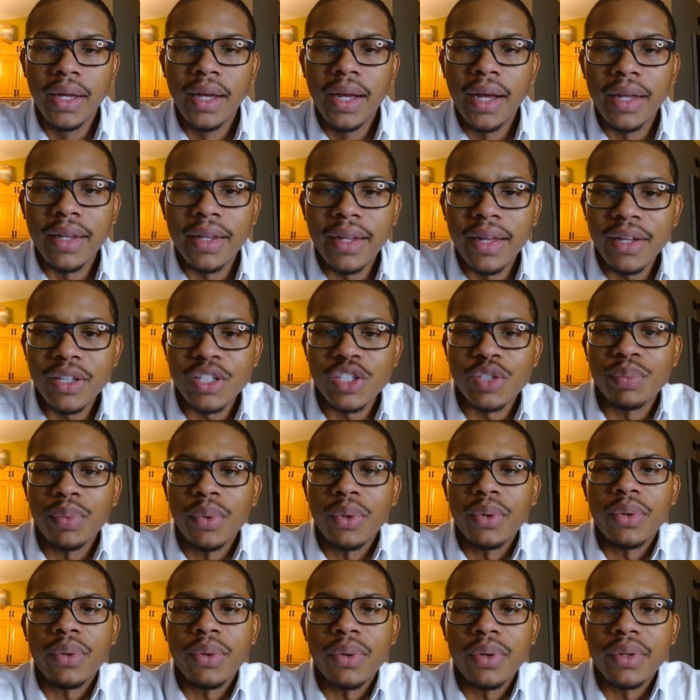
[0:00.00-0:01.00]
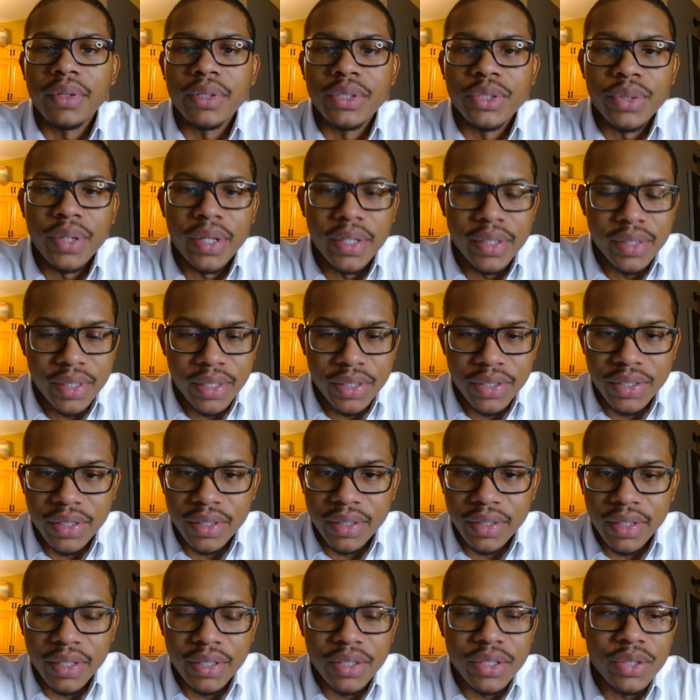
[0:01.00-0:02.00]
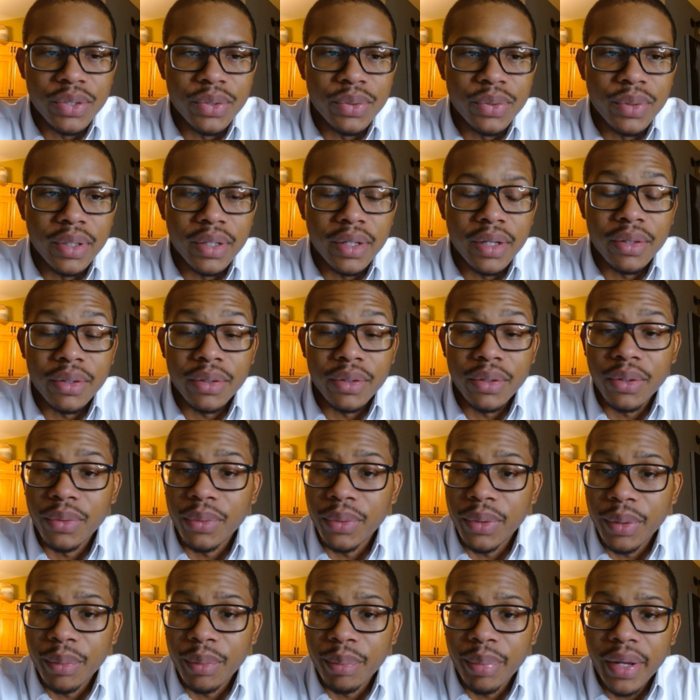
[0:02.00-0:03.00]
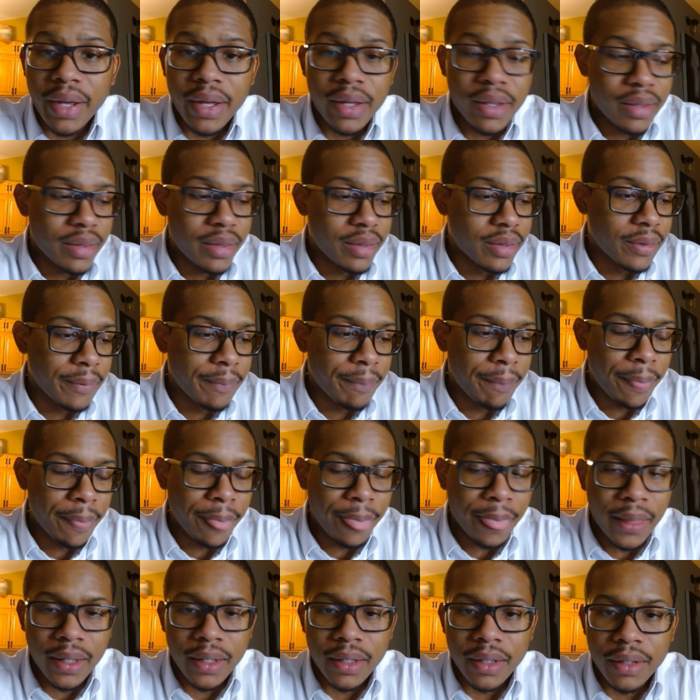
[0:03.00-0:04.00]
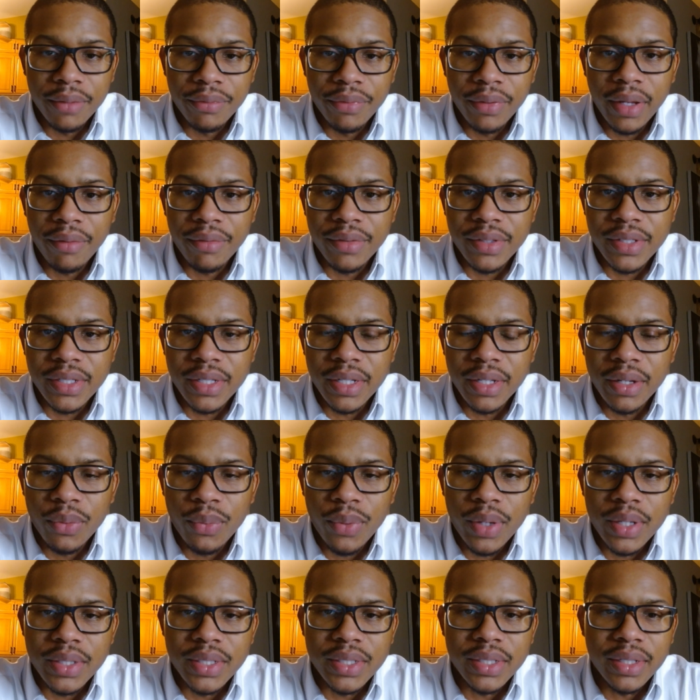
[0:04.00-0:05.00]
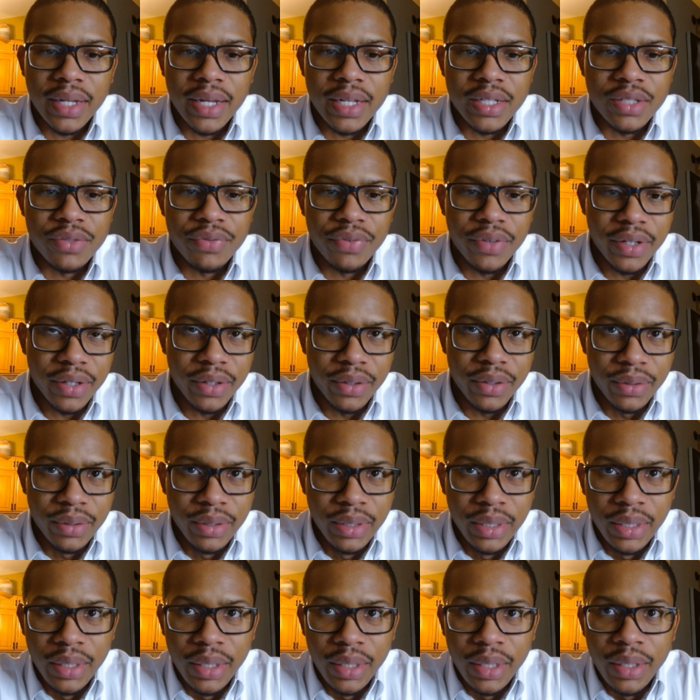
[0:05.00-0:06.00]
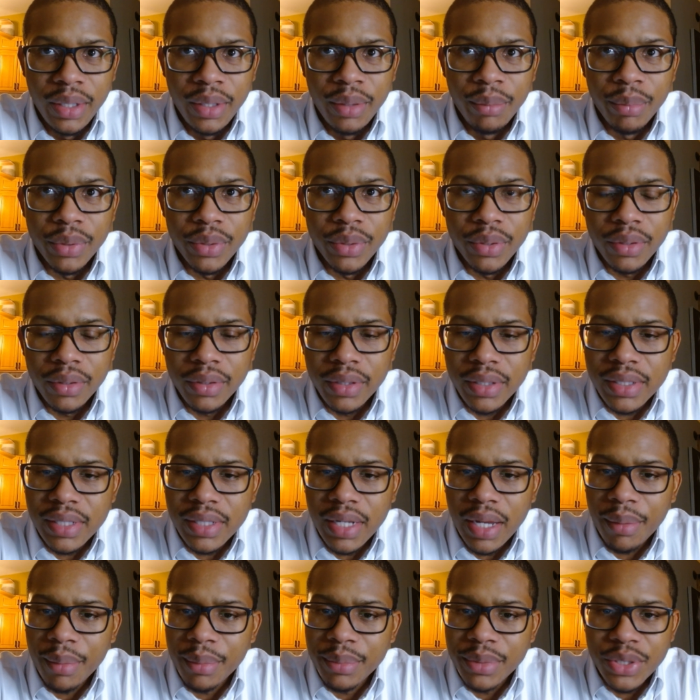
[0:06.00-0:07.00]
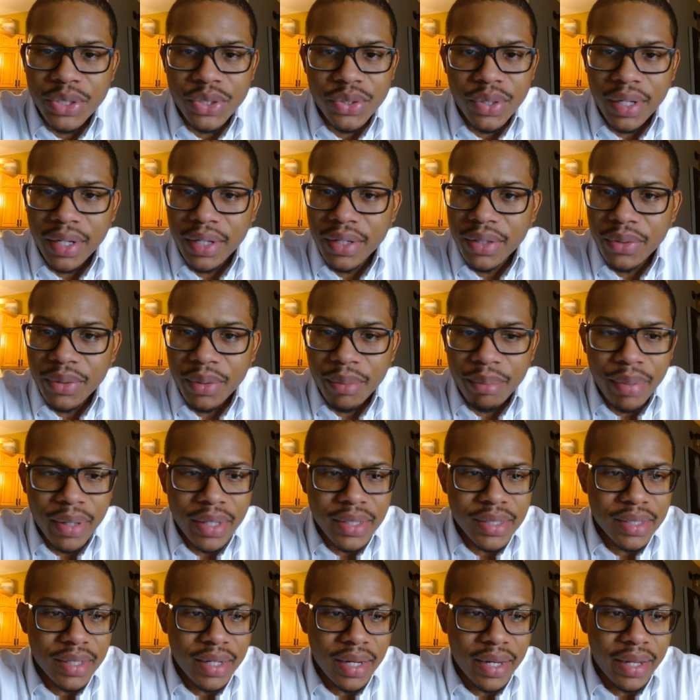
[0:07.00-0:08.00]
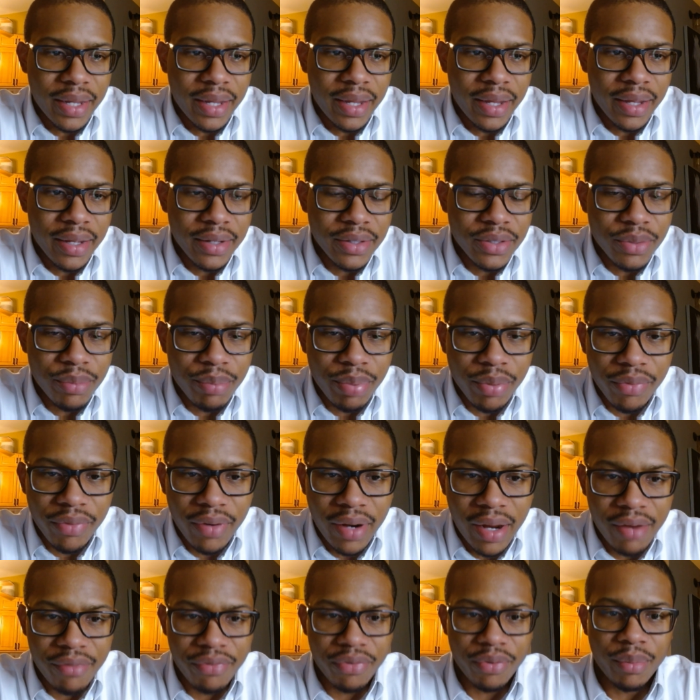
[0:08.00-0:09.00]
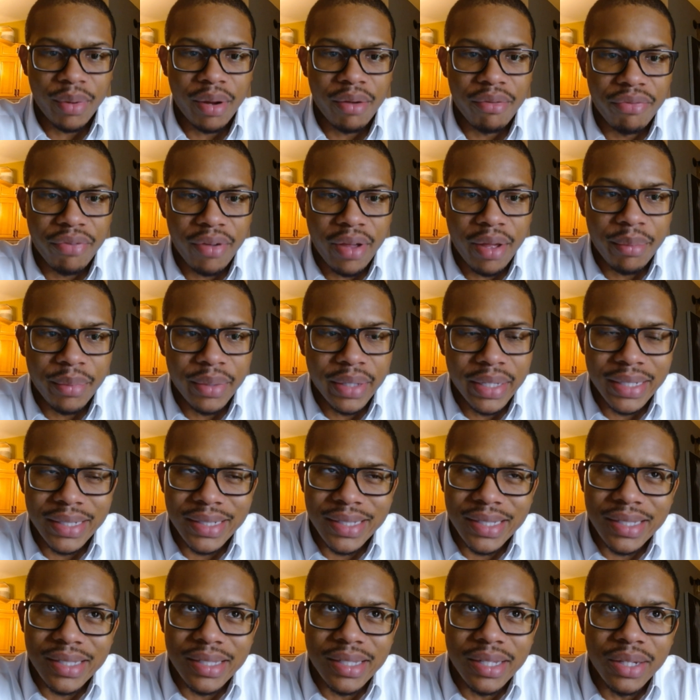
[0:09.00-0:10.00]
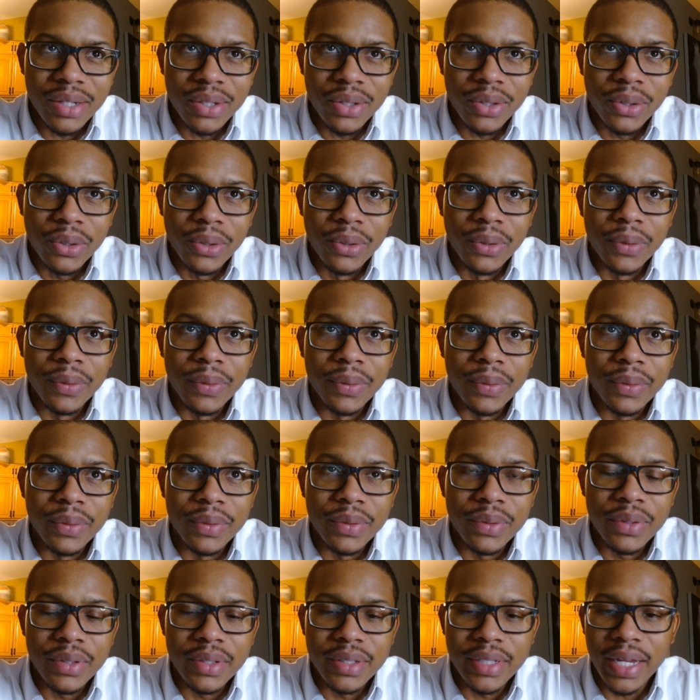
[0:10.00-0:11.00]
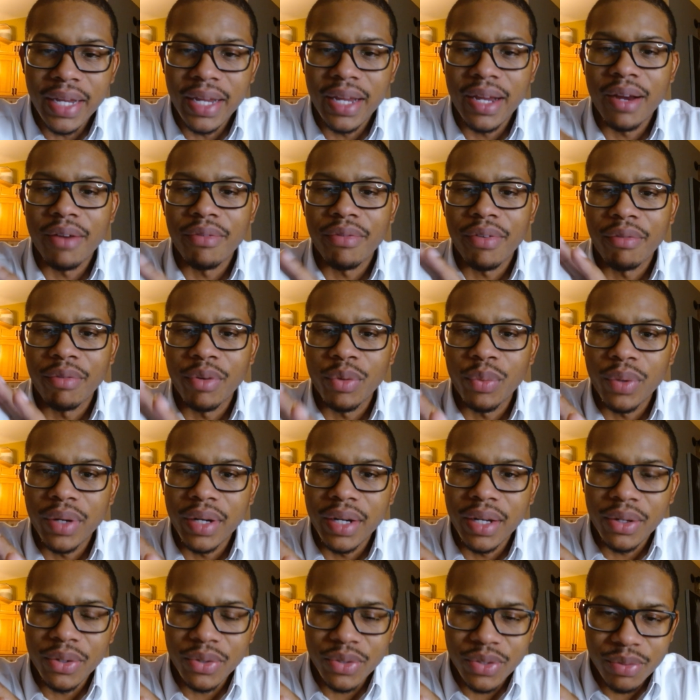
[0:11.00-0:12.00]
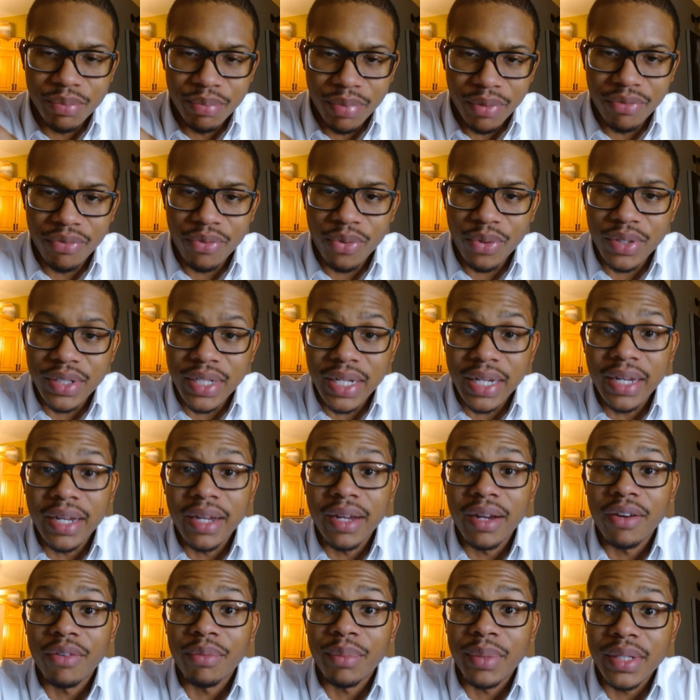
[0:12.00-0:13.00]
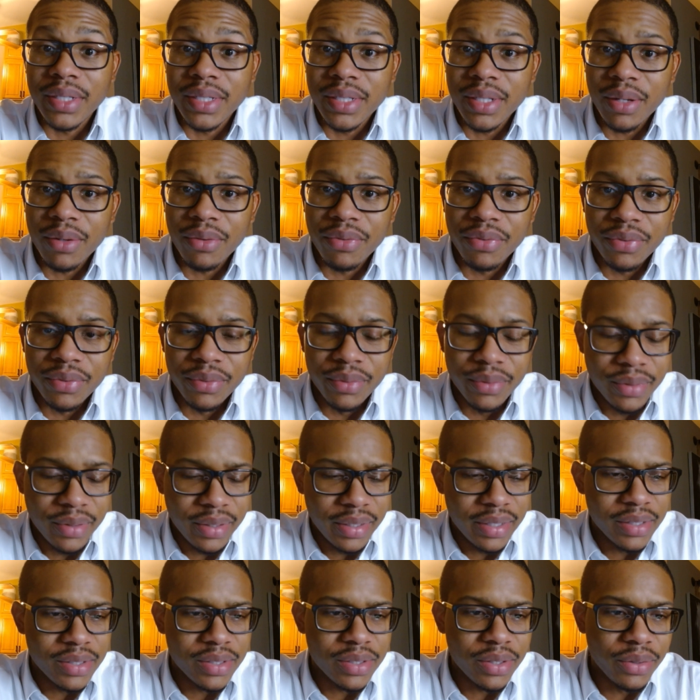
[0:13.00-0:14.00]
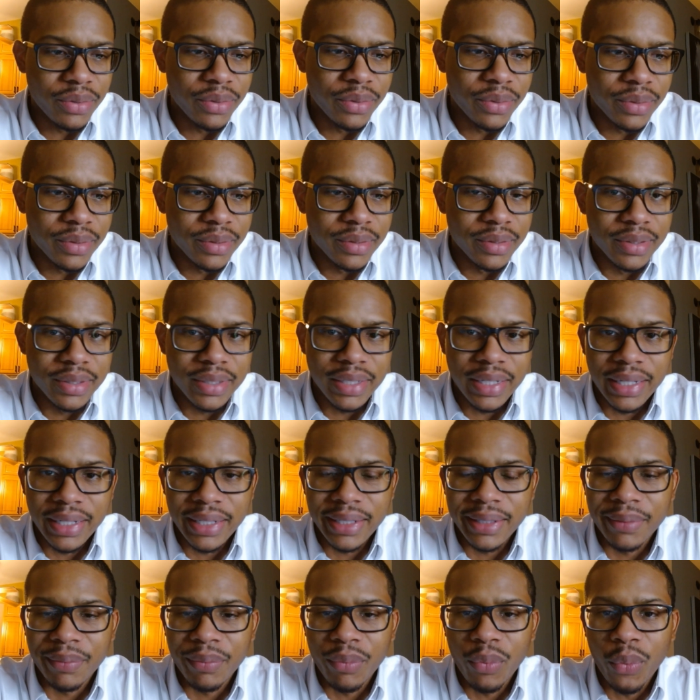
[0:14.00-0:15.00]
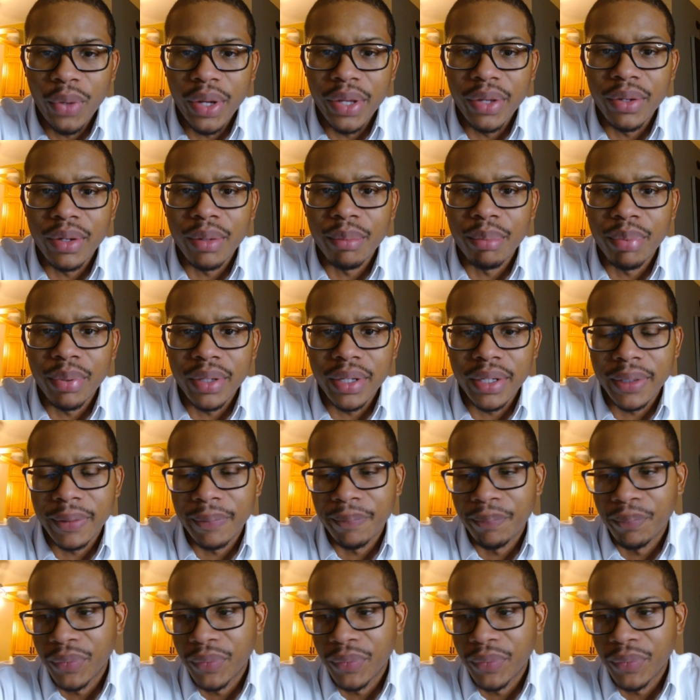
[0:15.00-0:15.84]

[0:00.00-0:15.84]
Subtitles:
I last spoke on the transition into another career path. If you haven't seen it, watch the last video. But during this time, I'm just trying to do the best that I can to provide for my family and still take care of everyone else before taking care of myself in a certain way you could put it.